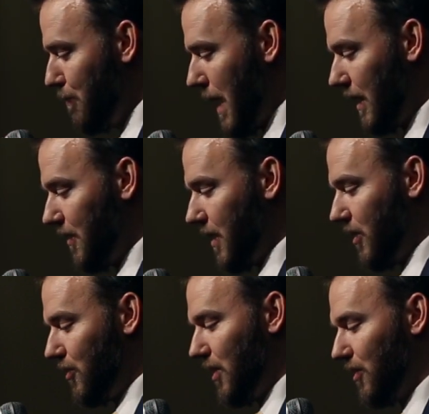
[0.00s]
Pilate said
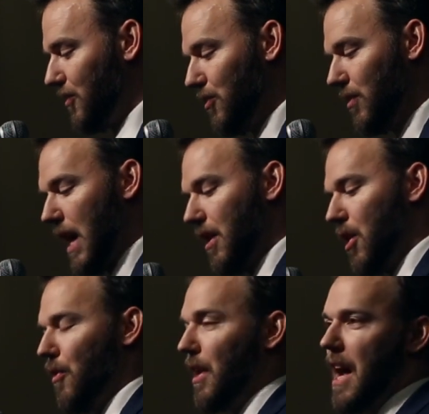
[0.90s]
to Jesus, Do you not
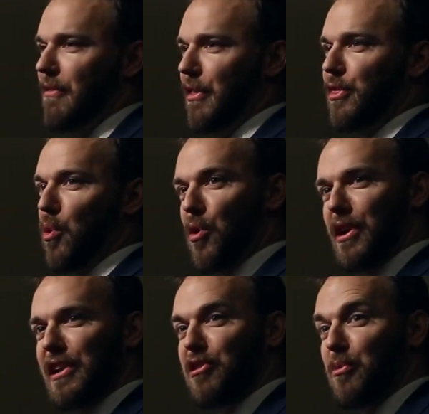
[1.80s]
know that I have authority